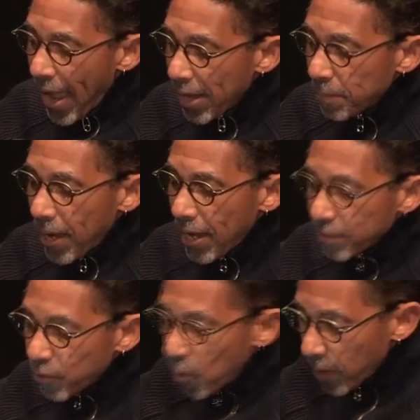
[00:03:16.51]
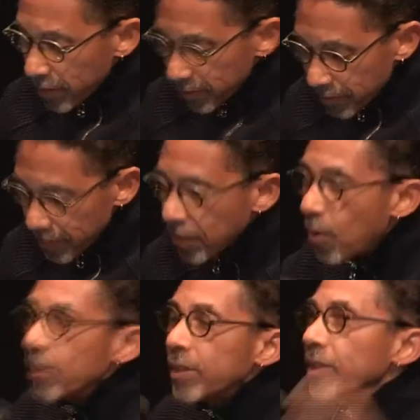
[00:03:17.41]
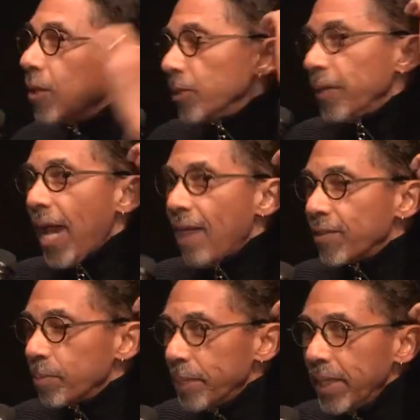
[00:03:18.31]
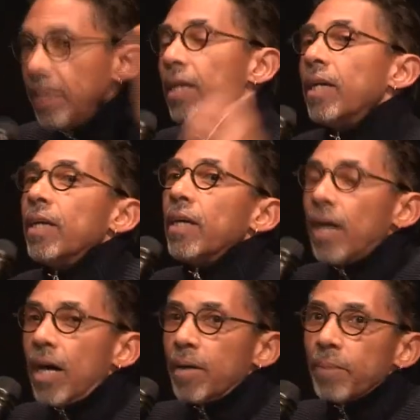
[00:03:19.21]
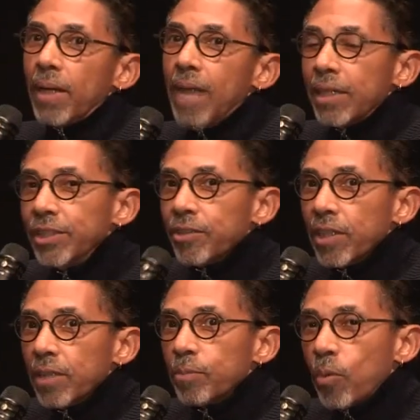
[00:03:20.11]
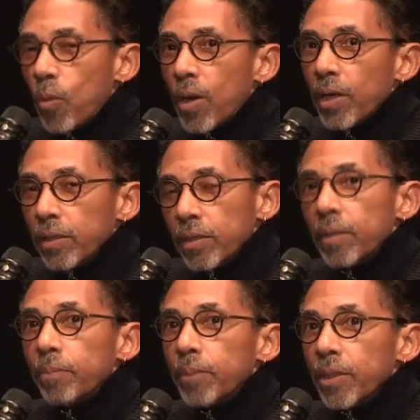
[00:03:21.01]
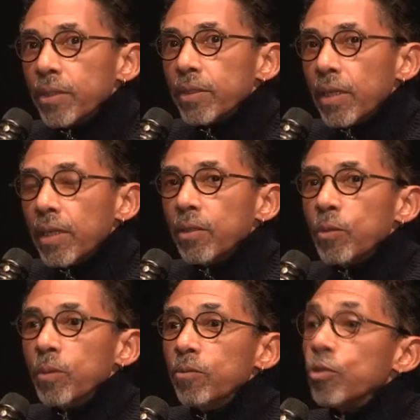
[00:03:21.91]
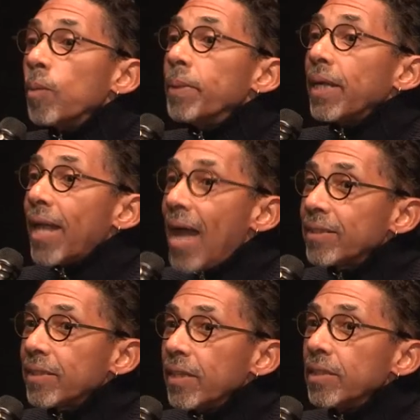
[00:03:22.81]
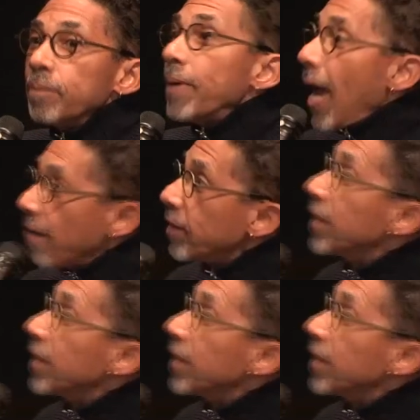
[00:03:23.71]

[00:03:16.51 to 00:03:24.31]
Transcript: And and of course, it oh, you know you have to be um, a Nigerian-born person who grew up in Alaska to have the